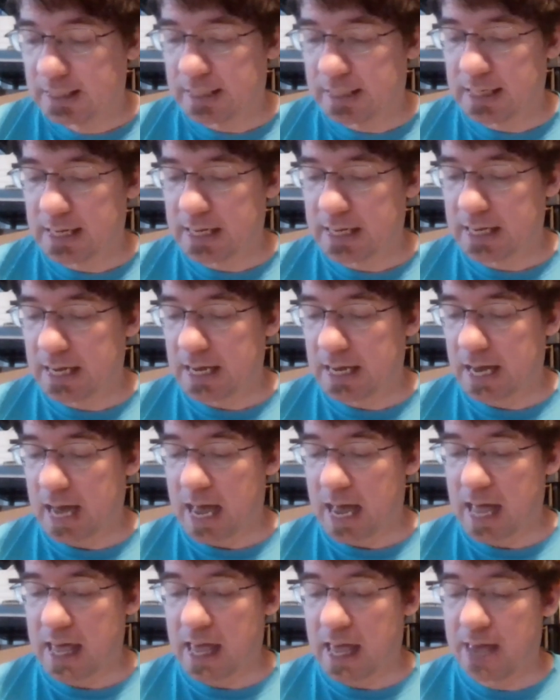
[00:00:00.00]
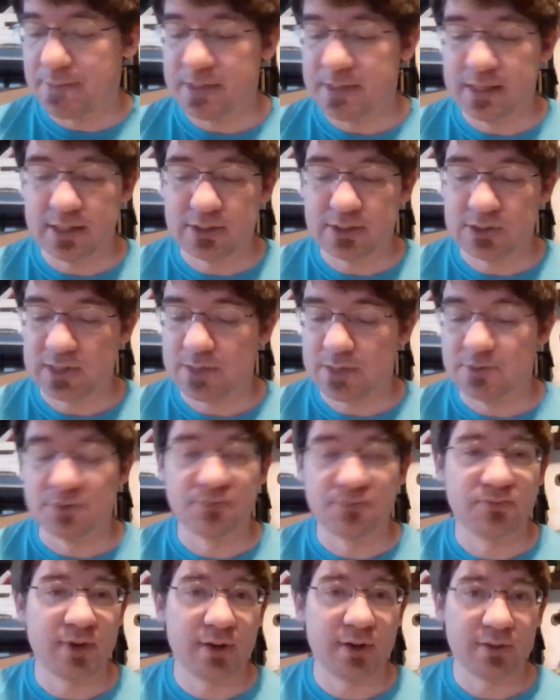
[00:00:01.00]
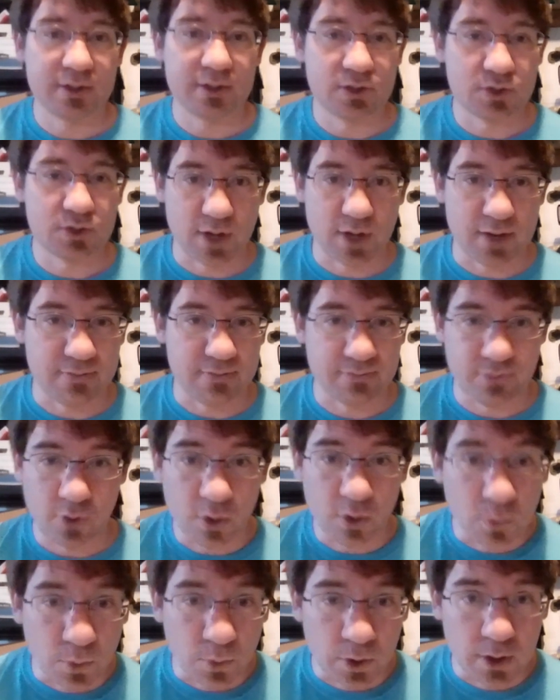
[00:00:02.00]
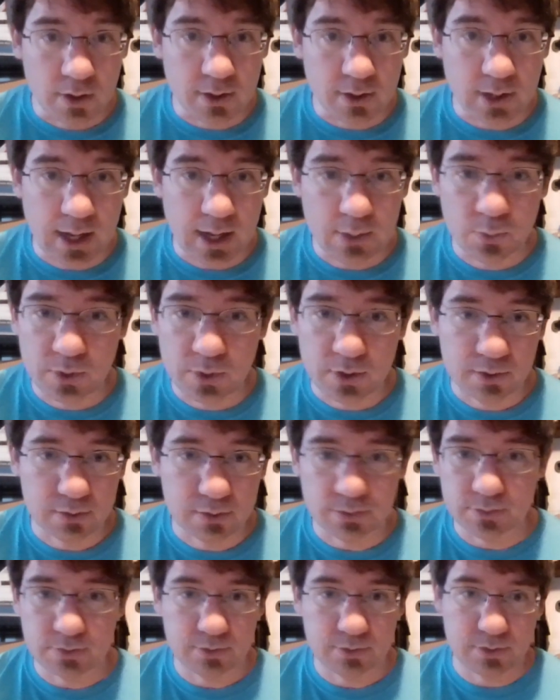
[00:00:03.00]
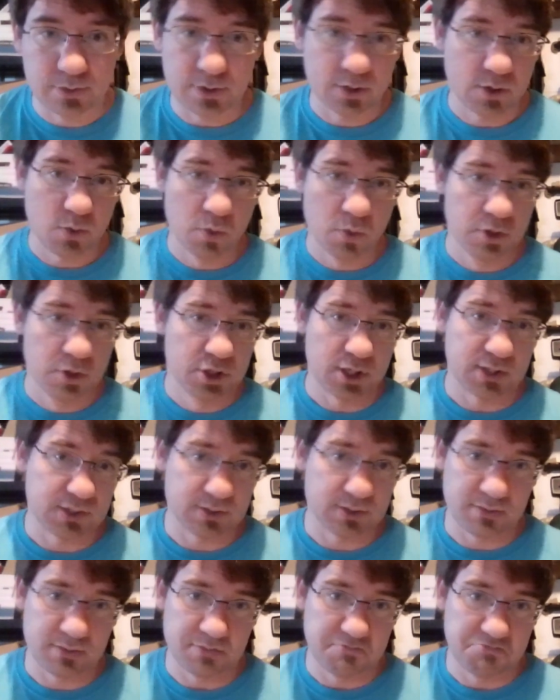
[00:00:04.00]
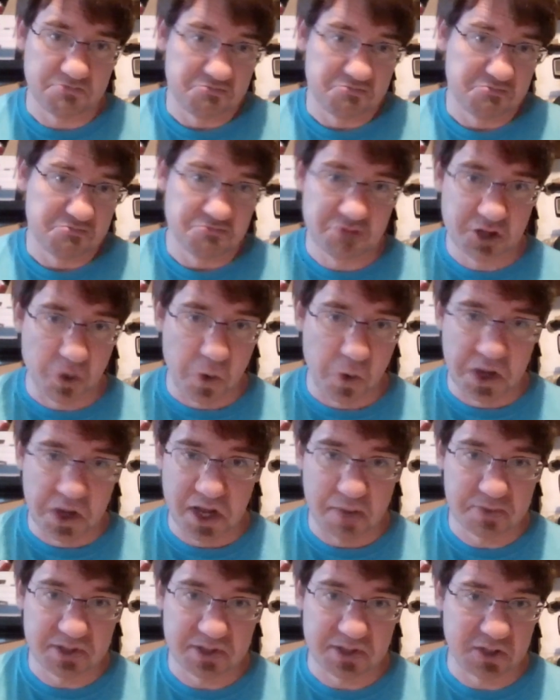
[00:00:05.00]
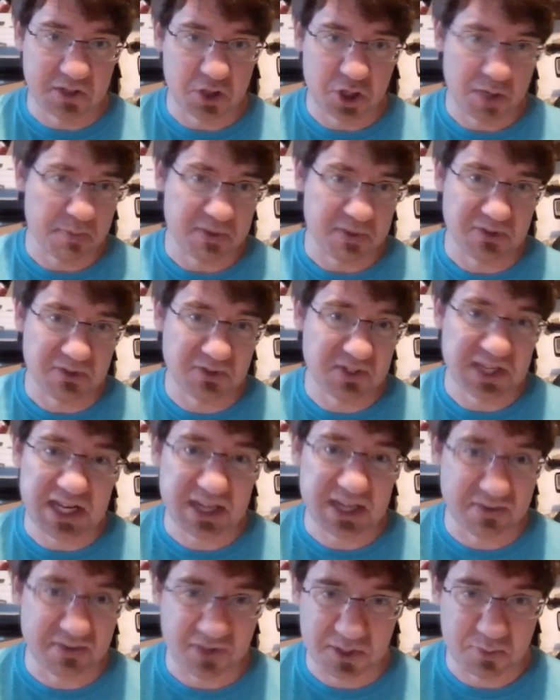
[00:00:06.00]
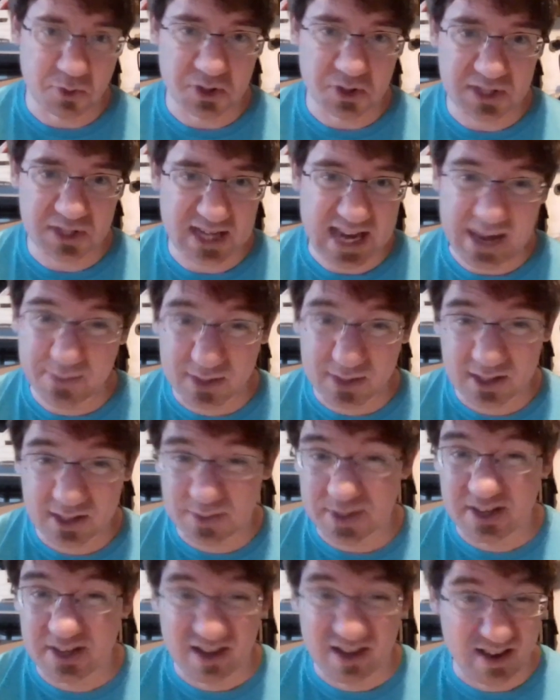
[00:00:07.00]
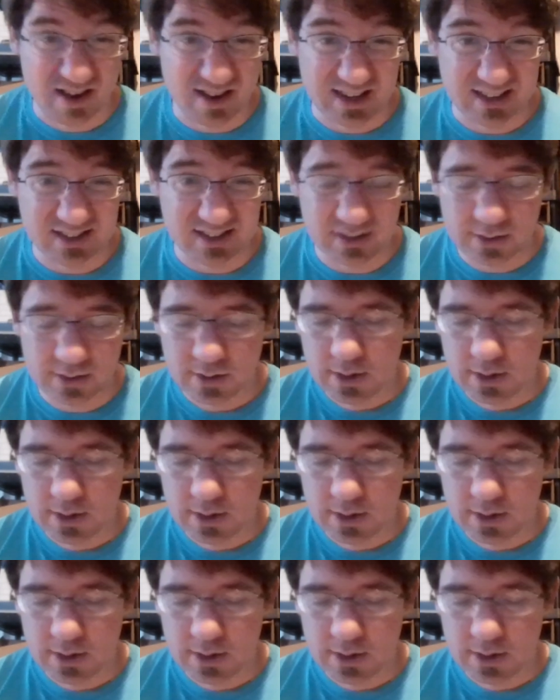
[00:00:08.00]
Uh, I mean, this seems fairly straightforward. We're just going up to the ship and seeing if this person happens to be on it.